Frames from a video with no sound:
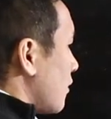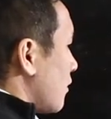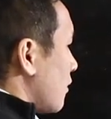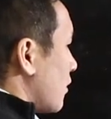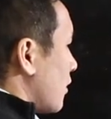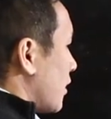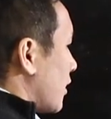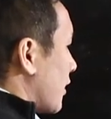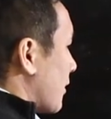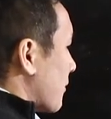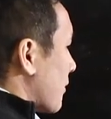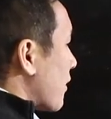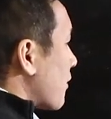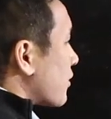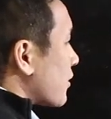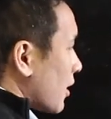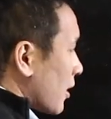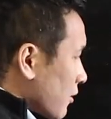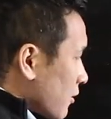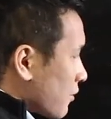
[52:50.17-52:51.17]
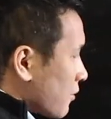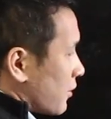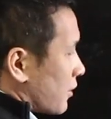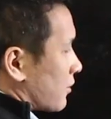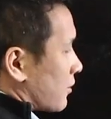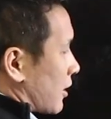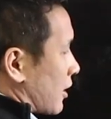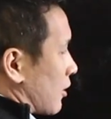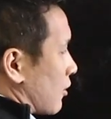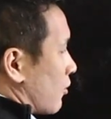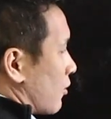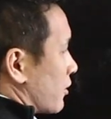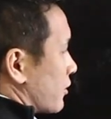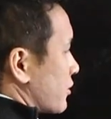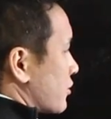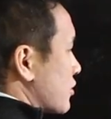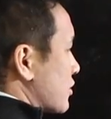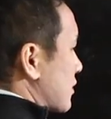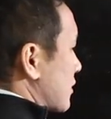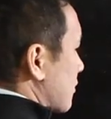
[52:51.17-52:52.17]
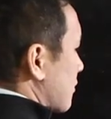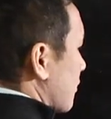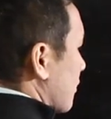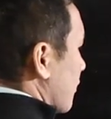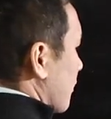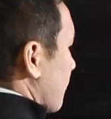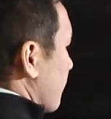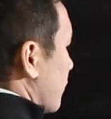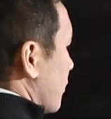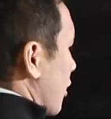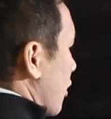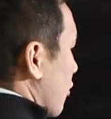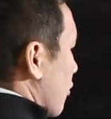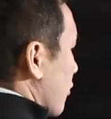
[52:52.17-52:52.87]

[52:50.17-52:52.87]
The other thing that I want to just note